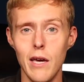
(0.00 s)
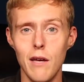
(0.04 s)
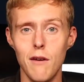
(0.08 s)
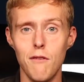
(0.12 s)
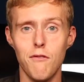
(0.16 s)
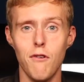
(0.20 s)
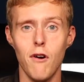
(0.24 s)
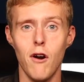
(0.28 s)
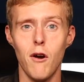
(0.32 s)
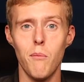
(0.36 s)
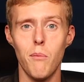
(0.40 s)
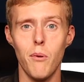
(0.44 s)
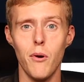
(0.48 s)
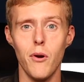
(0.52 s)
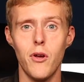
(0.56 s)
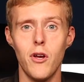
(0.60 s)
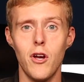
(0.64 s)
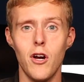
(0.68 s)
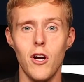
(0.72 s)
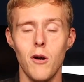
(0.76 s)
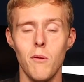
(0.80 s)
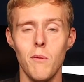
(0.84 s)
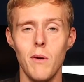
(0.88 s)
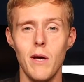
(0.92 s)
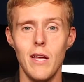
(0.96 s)
get in front of
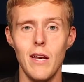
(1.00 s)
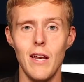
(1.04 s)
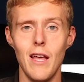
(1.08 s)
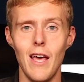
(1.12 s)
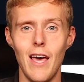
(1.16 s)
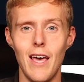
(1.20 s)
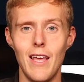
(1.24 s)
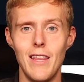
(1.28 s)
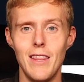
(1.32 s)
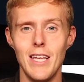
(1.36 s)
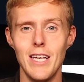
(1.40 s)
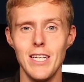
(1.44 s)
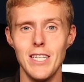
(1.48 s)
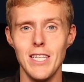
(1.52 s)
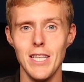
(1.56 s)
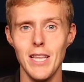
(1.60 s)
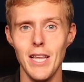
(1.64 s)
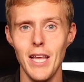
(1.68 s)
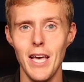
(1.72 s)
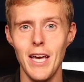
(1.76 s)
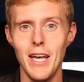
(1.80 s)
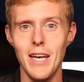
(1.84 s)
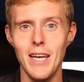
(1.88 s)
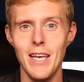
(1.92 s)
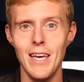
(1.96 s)
procurement, and this
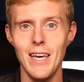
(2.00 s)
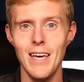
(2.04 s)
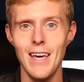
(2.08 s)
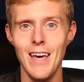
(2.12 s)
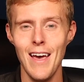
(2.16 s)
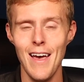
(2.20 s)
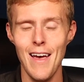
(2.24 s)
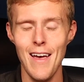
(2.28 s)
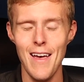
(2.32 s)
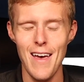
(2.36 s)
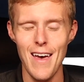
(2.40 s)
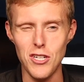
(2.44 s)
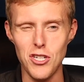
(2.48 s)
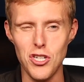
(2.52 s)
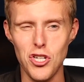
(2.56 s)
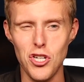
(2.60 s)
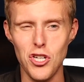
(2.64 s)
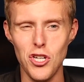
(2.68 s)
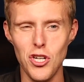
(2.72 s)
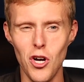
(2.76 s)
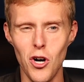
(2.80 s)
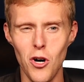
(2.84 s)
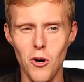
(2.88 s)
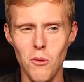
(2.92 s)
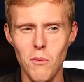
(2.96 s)
lady
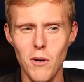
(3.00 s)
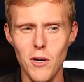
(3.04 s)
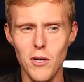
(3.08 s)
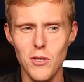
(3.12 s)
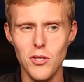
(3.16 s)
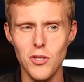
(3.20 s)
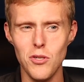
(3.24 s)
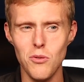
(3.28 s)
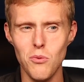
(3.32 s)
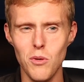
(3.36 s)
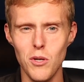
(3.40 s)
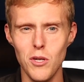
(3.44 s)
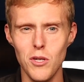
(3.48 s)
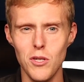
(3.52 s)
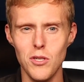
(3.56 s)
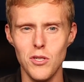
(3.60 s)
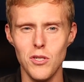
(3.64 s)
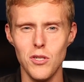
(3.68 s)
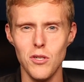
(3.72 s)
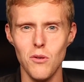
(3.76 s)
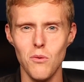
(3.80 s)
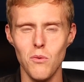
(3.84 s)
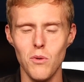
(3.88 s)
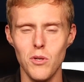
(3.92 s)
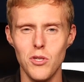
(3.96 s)
she almost
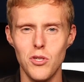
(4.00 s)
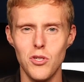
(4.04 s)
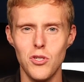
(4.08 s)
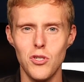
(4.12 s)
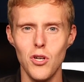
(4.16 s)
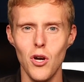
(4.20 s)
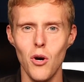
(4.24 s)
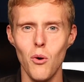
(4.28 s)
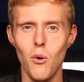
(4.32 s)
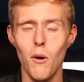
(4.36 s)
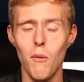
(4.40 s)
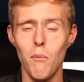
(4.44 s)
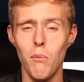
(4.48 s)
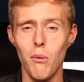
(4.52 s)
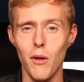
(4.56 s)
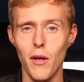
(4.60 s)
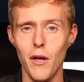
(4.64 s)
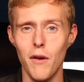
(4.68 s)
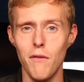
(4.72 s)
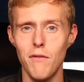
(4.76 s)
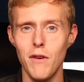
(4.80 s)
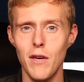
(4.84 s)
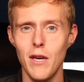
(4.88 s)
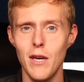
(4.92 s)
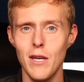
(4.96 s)
was was so
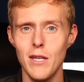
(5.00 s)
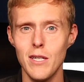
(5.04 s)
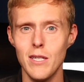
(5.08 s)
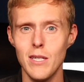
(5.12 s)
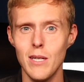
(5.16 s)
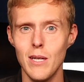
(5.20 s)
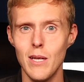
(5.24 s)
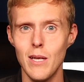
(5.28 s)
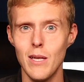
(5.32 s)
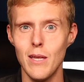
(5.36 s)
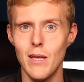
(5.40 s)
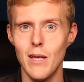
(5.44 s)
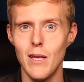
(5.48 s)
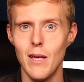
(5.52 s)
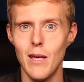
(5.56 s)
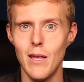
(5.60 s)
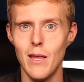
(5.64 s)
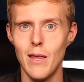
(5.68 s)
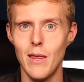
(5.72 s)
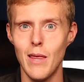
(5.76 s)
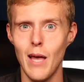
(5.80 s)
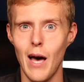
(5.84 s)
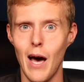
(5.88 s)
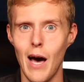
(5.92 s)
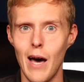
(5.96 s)
oblivious
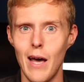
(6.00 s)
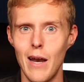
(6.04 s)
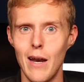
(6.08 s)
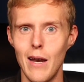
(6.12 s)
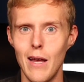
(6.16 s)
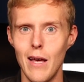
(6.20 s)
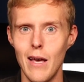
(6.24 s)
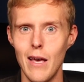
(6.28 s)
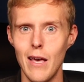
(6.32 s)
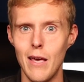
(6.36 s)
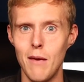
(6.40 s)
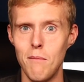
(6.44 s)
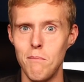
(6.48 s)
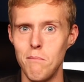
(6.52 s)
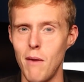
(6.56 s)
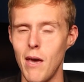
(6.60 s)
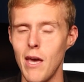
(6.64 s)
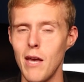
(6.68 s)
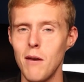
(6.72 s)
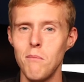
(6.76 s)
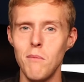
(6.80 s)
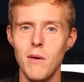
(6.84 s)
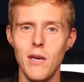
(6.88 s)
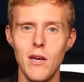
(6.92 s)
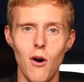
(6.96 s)
that it
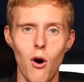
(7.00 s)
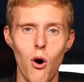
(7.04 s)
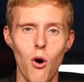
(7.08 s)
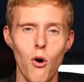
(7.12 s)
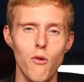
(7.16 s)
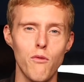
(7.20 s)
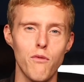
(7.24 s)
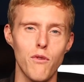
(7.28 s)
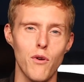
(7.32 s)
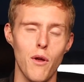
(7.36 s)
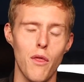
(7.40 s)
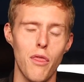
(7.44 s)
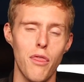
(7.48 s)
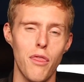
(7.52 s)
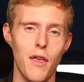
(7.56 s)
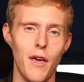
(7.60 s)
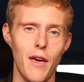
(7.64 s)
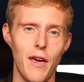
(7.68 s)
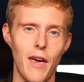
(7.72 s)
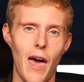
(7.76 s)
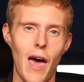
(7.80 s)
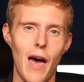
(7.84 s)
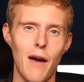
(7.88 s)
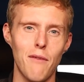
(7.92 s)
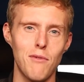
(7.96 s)
made me
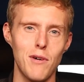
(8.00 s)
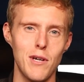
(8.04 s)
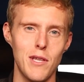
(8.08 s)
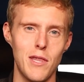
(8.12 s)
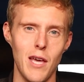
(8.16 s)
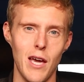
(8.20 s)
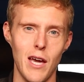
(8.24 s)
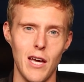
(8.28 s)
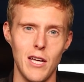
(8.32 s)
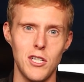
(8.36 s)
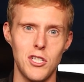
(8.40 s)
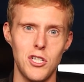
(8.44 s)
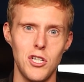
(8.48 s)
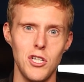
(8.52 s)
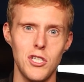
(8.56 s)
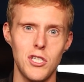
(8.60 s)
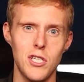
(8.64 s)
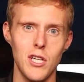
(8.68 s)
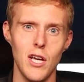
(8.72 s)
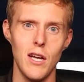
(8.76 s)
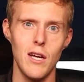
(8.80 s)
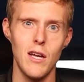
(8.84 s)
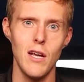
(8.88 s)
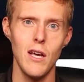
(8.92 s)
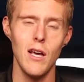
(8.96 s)
overthink everything. And she
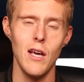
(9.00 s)
said,